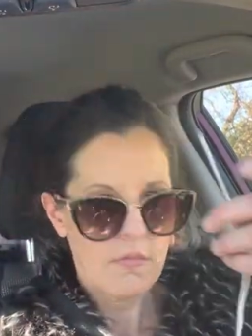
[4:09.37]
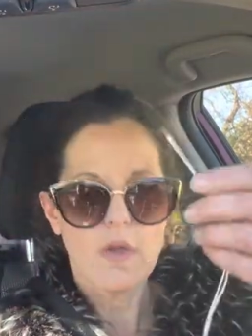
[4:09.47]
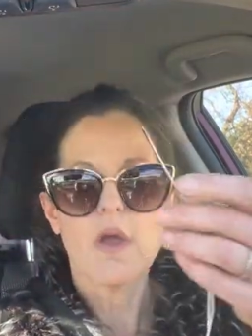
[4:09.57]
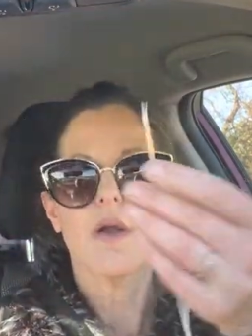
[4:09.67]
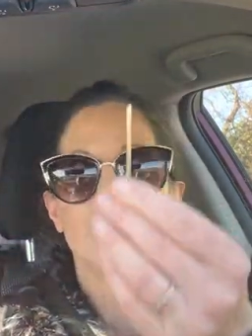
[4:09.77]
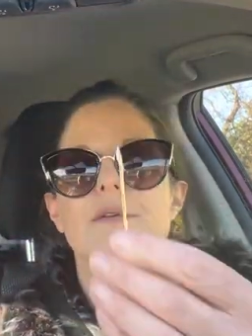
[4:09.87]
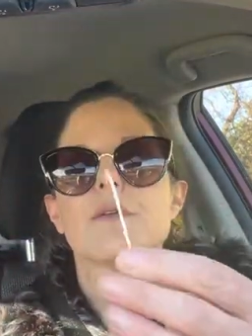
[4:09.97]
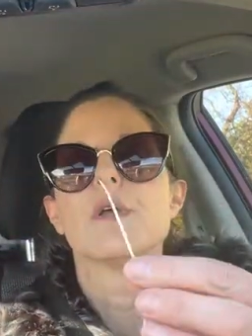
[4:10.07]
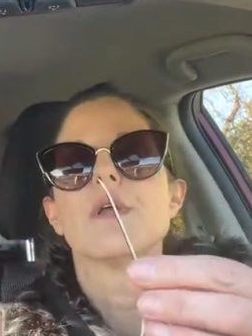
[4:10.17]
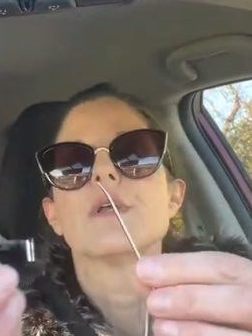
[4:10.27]
All right,
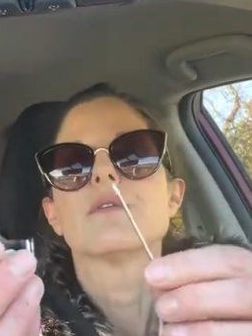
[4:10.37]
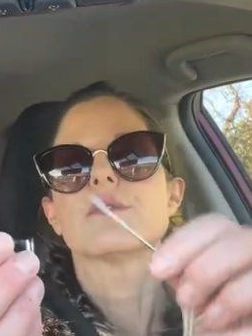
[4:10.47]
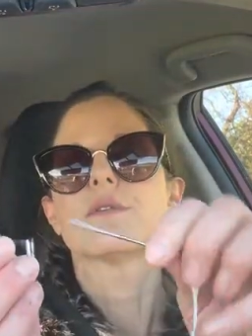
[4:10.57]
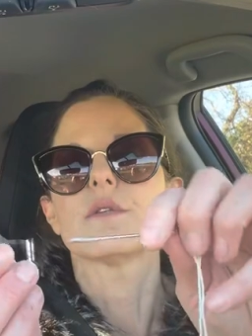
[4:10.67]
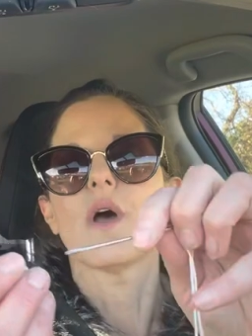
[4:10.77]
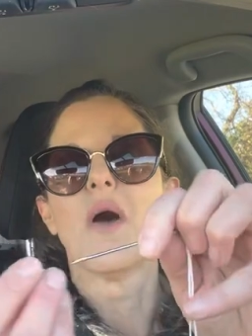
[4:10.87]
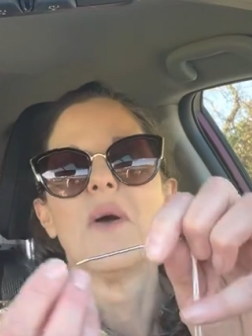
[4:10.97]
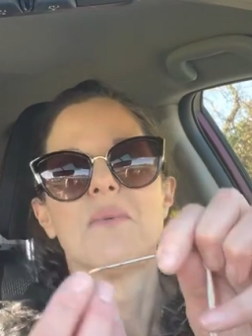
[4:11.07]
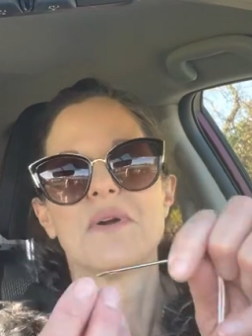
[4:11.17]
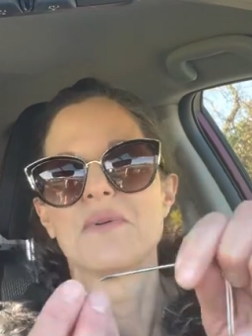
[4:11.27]
so
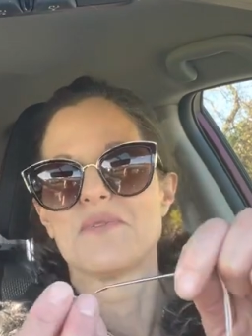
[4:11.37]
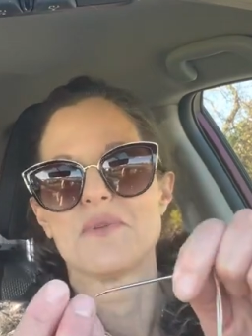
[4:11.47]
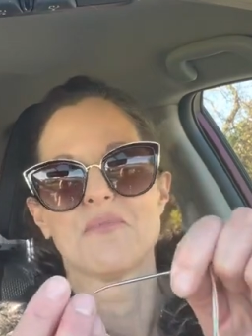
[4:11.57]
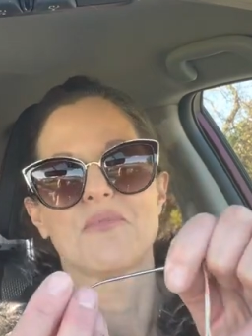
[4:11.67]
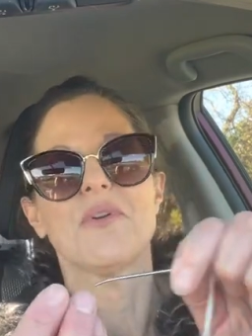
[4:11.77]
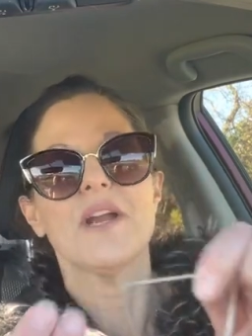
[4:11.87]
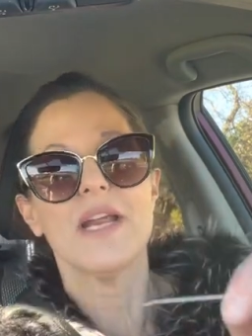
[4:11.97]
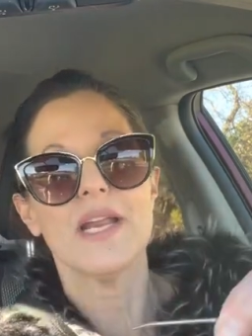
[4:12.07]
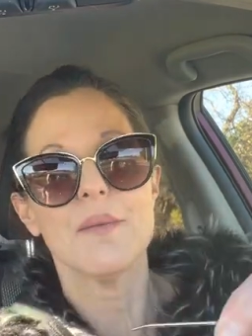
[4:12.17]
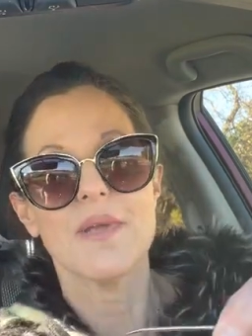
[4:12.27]
it's a
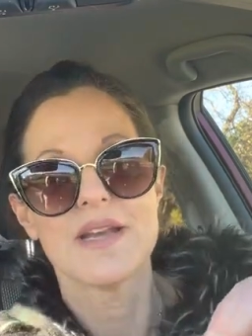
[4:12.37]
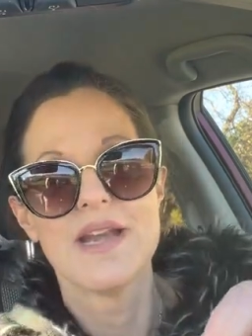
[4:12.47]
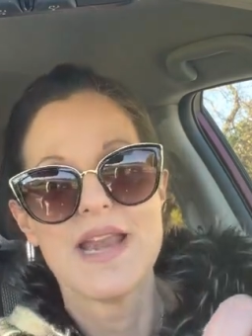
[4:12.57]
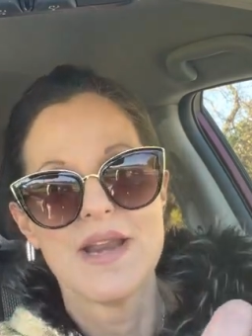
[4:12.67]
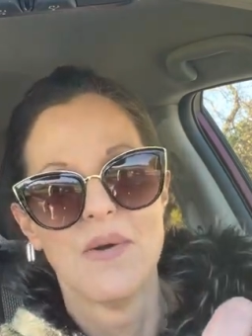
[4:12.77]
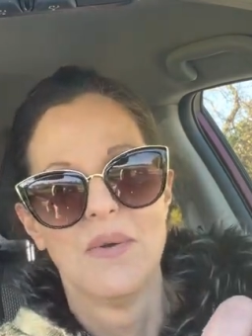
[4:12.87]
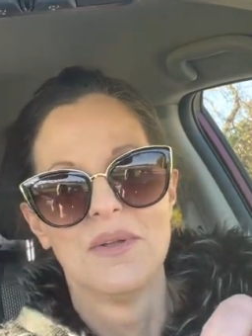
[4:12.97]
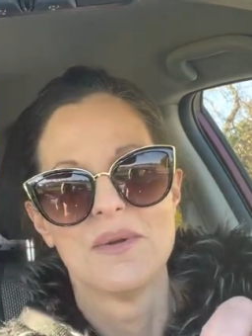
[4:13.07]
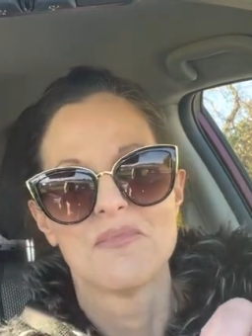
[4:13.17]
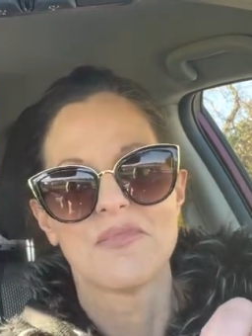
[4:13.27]
pretty big needle
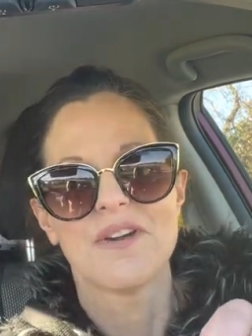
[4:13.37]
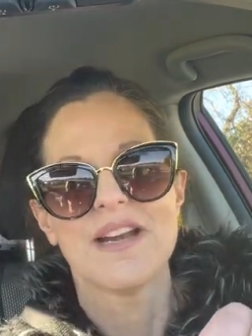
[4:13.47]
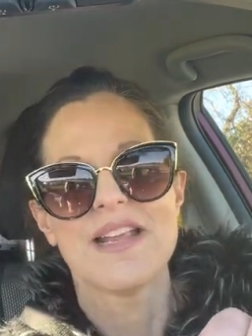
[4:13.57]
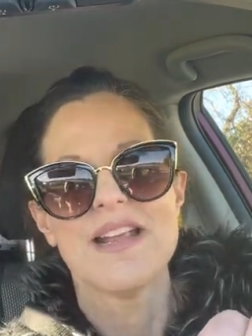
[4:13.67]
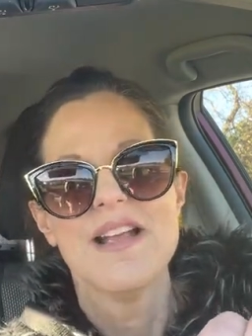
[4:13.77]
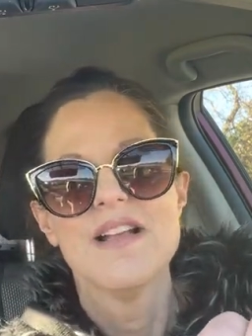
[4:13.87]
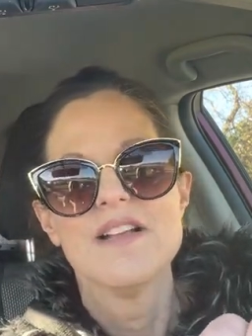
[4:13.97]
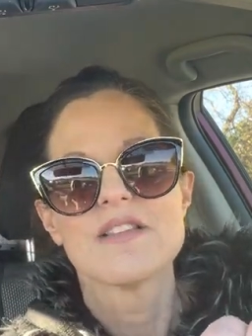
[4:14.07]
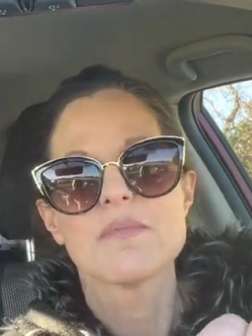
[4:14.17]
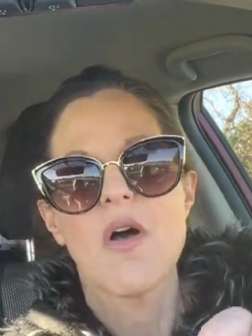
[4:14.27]
and a pretty
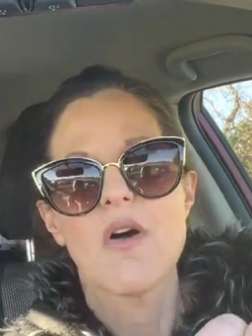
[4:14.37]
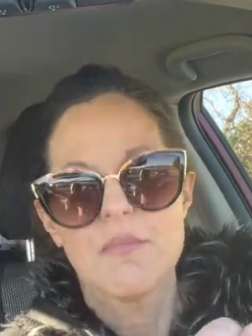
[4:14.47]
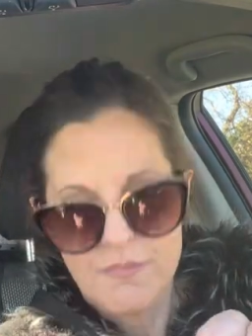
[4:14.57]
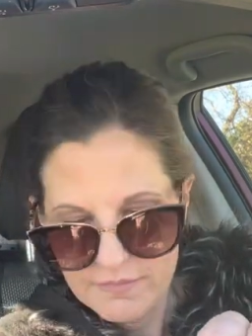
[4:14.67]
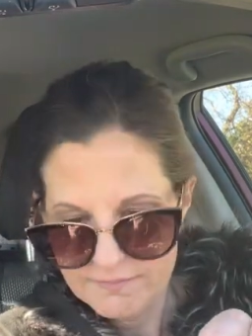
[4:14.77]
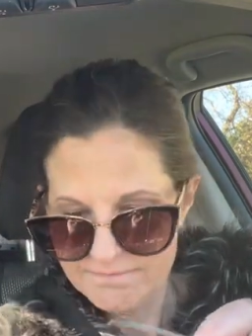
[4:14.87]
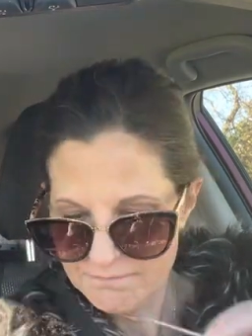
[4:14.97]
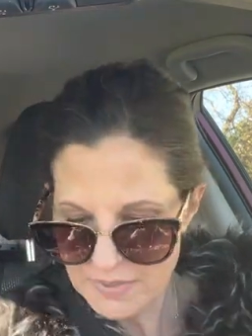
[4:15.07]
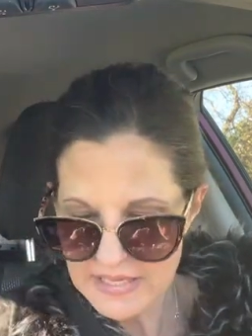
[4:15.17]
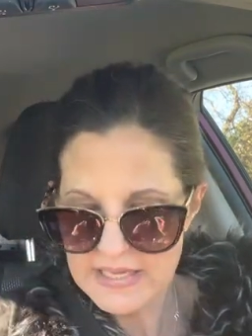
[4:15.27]
small
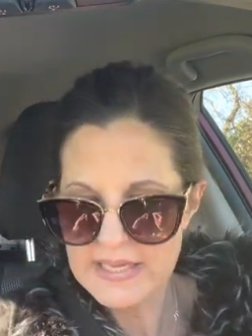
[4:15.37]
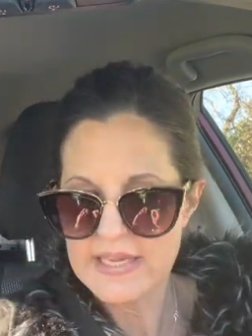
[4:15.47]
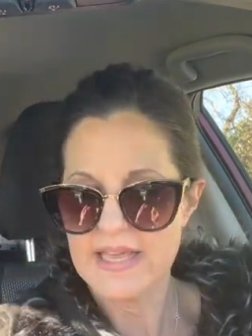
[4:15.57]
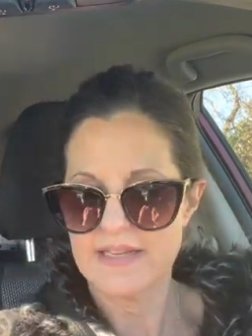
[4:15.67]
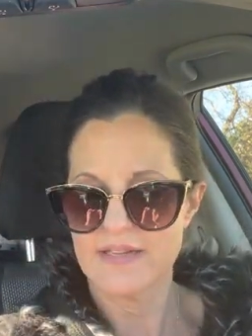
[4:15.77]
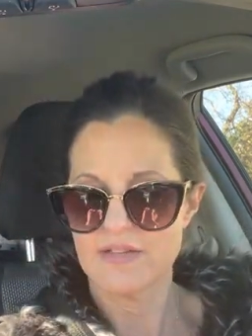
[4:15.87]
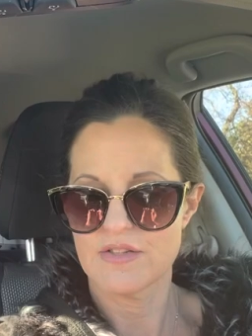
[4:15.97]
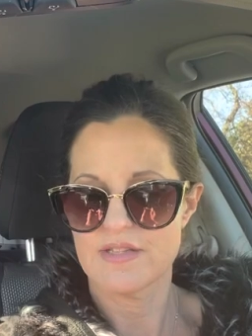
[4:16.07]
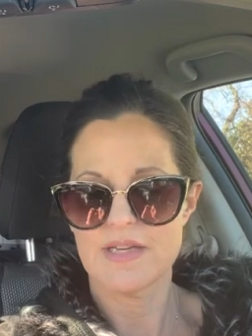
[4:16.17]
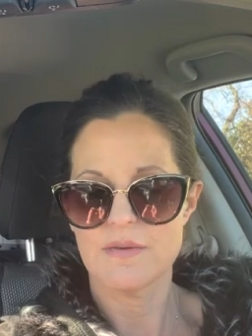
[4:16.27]
pea, and it
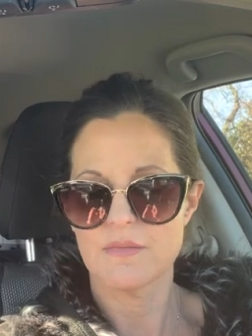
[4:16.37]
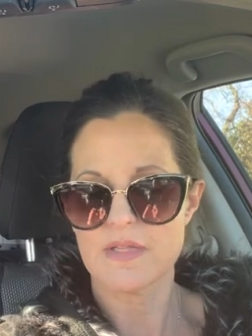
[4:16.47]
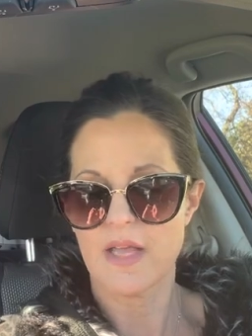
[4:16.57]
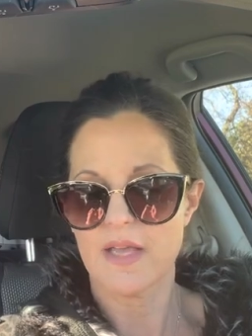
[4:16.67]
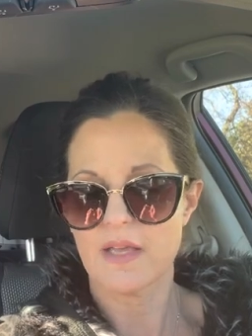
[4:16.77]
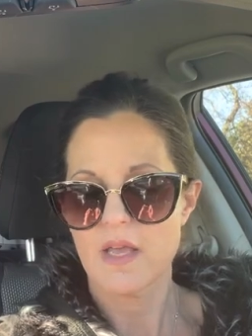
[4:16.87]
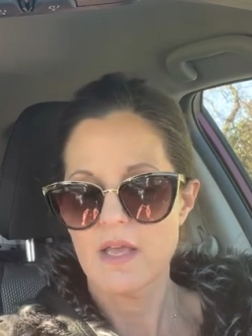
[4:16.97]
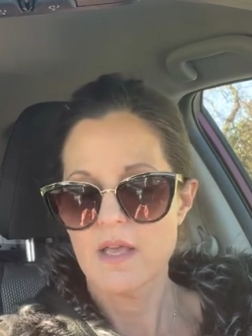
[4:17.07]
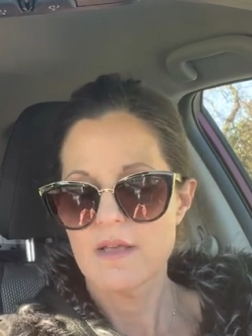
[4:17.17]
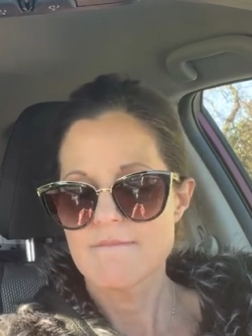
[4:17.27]
seems like,
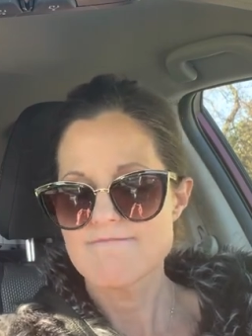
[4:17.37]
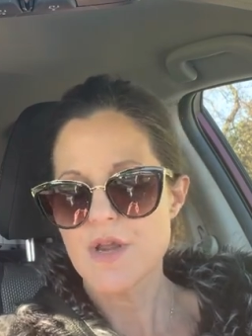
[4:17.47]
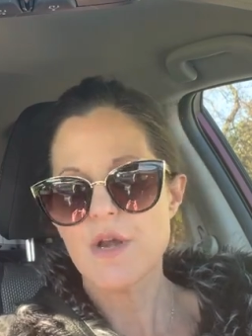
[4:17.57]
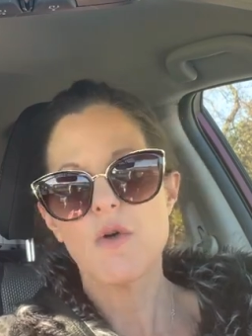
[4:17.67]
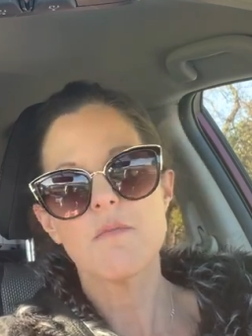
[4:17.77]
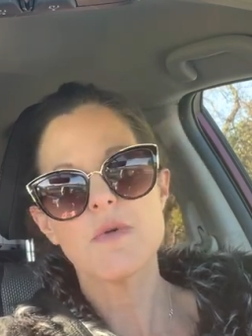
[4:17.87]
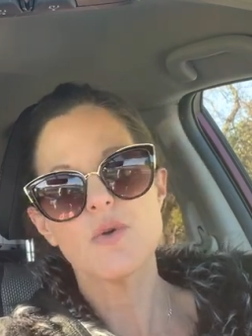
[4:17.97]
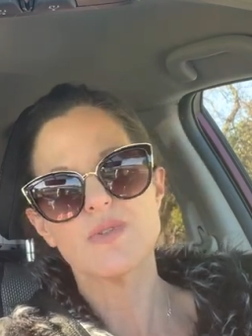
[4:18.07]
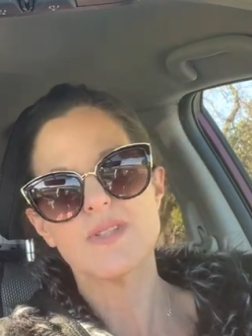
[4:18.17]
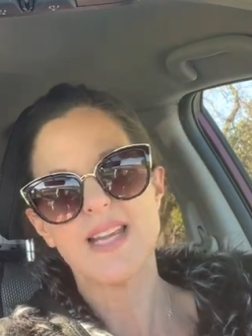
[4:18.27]

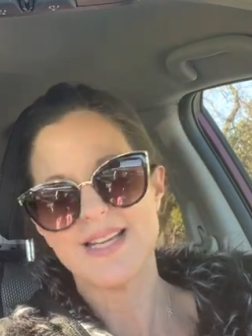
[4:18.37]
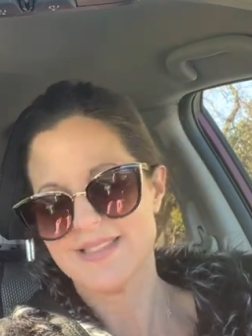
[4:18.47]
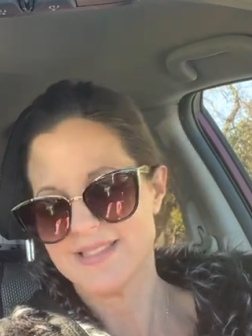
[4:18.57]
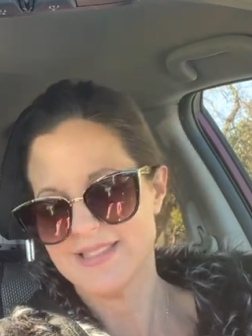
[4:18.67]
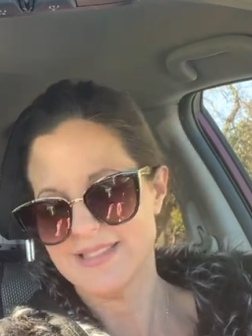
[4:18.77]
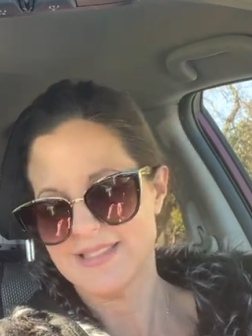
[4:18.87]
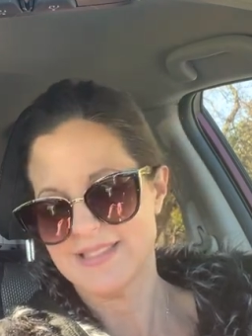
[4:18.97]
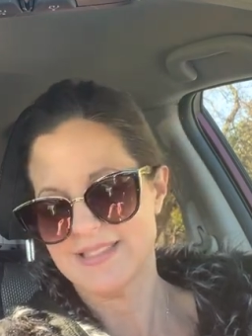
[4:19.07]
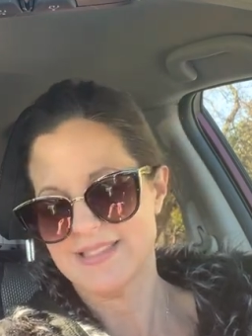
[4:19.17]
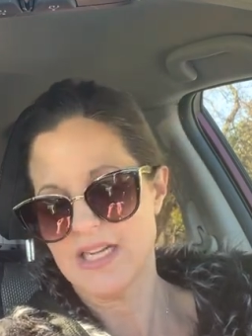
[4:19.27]
most
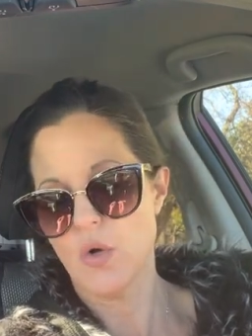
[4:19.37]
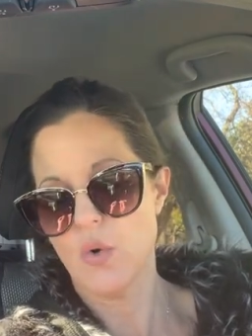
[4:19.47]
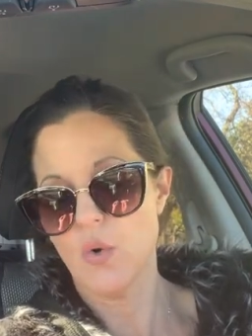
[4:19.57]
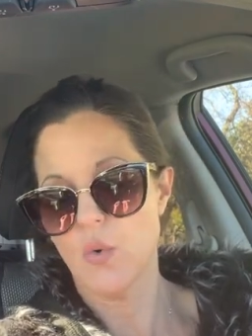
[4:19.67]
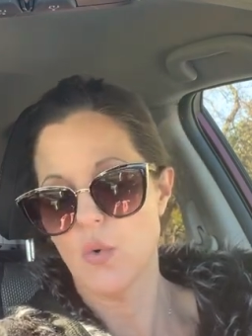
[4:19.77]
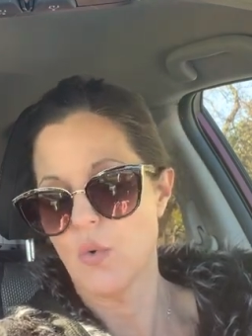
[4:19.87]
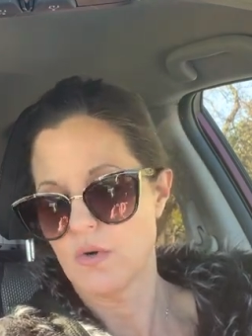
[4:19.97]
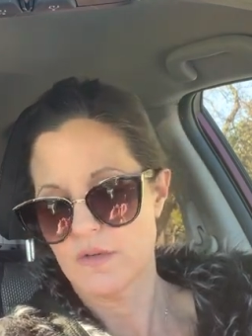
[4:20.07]
accidents. Oh,